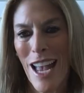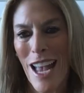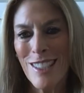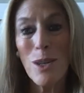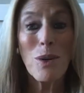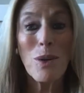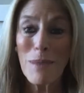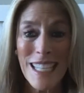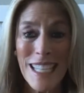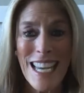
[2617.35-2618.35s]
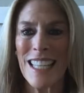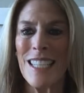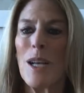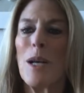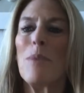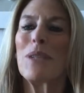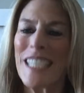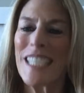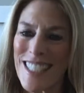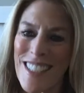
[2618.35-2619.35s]
Until we meet again,
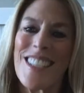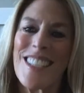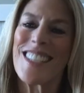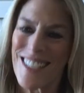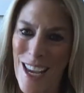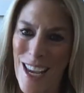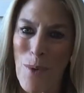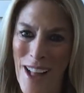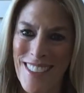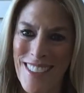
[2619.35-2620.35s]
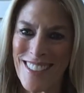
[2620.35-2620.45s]
please stay well.